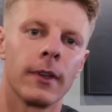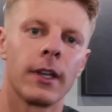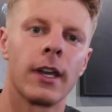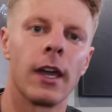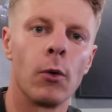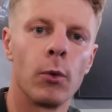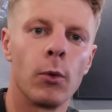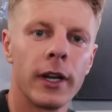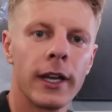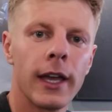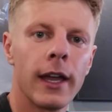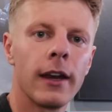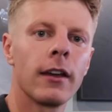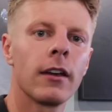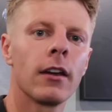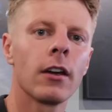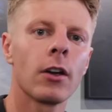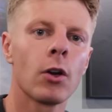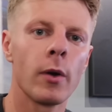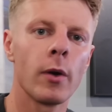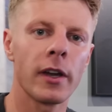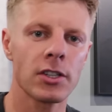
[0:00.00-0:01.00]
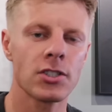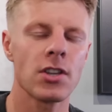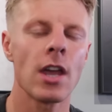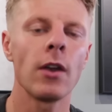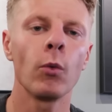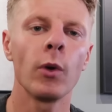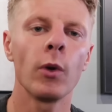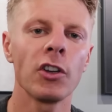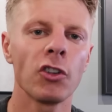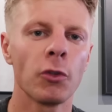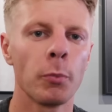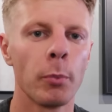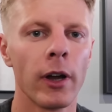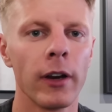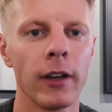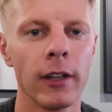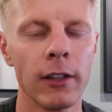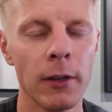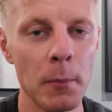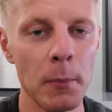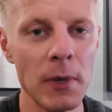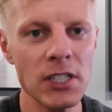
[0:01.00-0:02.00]
Okay, we're getting a quick sandwich,
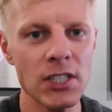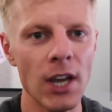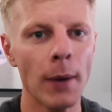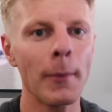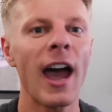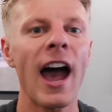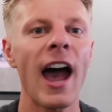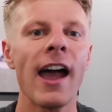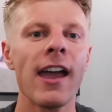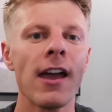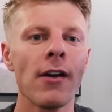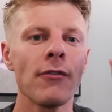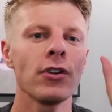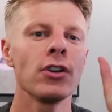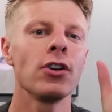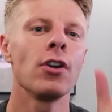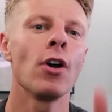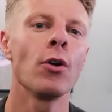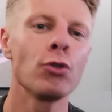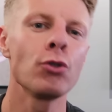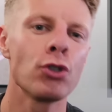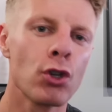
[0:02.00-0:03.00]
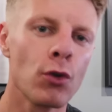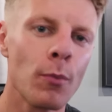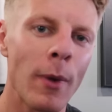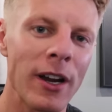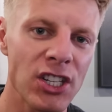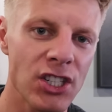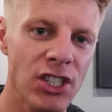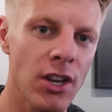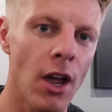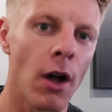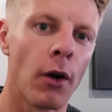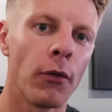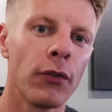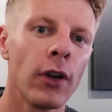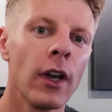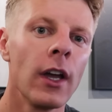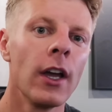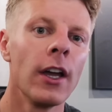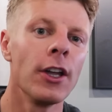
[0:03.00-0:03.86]
but in the meantime, I have a note to myself.